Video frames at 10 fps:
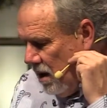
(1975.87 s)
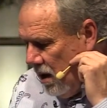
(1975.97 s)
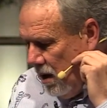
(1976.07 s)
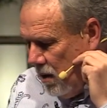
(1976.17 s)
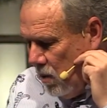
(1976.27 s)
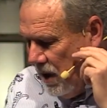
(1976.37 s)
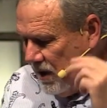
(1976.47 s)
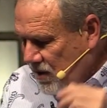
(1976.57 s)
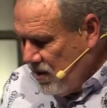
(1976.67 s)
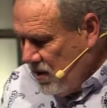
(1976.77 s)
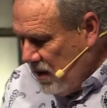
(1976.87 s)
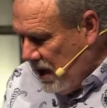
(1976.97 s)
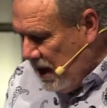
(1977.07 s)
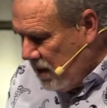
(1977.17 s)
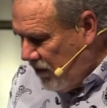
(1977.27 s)
Always
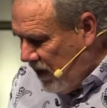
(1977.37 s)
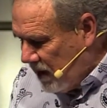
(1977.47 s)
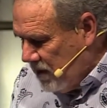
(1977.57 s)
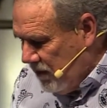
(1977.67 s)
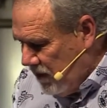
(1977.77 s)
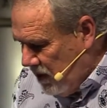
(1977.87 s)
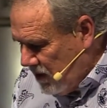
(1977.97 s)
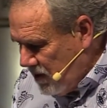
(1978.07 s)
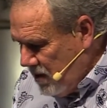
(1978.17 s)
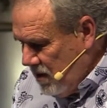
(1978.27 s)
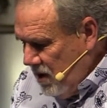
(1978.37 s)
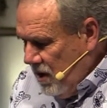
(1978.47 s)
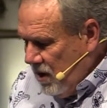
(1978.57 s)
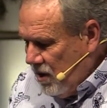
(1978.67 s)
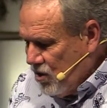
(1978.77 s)
ineffectiveness
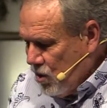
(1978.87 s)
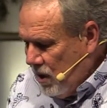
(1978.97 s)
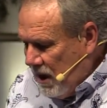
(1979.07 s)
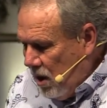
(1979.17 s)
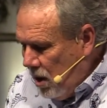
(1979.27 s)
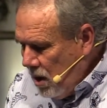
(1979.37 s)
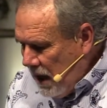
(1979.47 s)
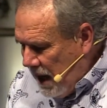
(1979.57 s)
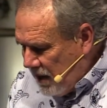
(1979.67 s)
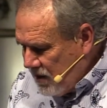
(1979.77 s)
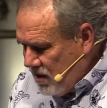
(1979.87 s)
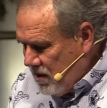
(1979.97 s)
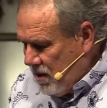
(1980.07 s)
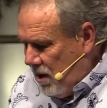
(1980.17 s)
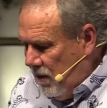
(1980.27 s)
concerning all
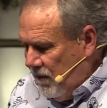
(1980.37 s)
acts of